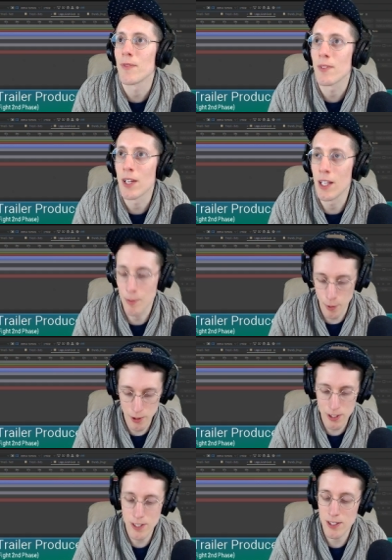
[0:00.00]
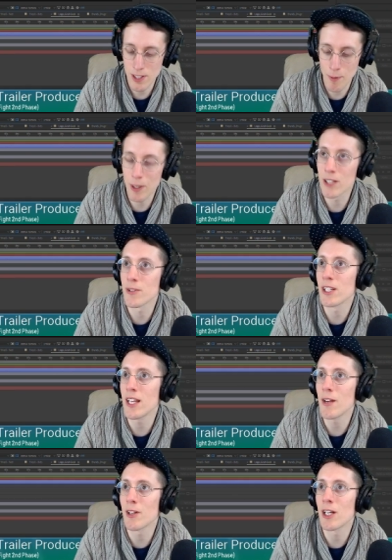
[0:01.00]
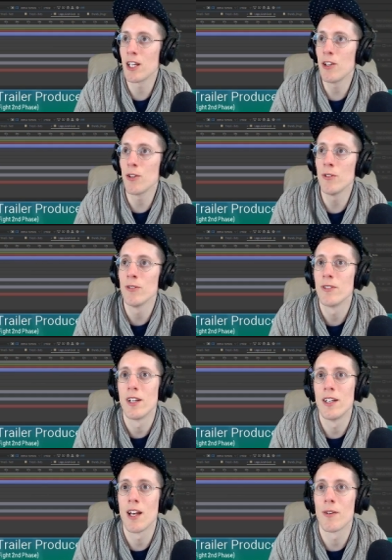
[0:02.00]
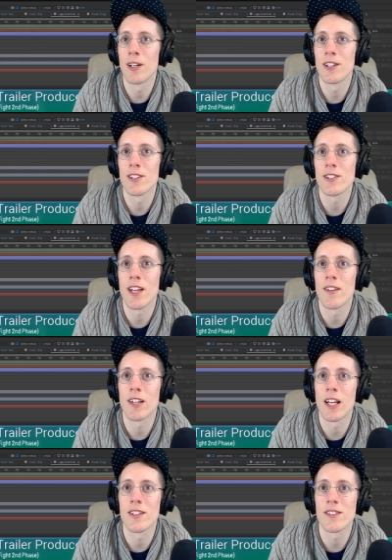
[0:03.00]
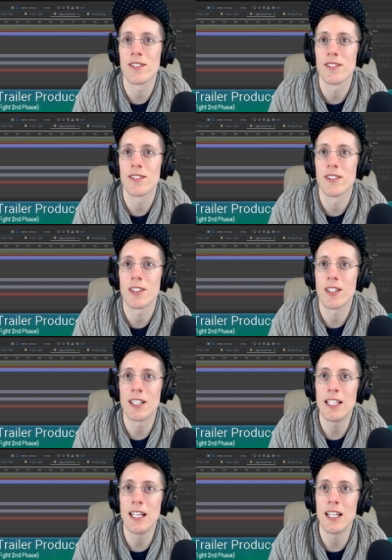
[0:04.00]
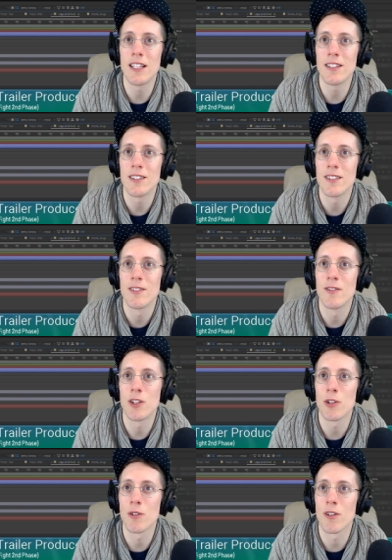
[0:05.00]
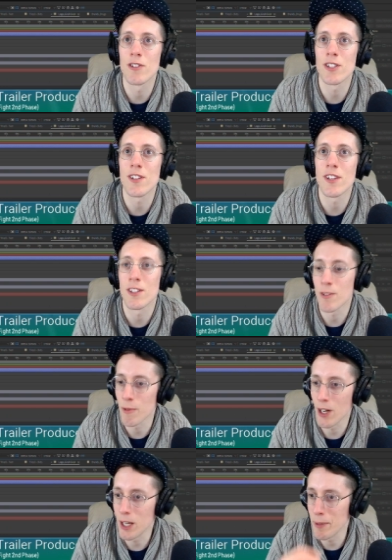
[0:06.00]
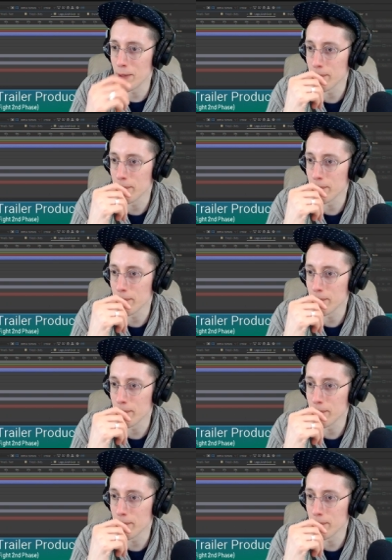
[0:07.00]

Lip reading: And the bonus is that because we did that, we can hit U, and now we can just have a nice, clean view of just the things that we want to animate.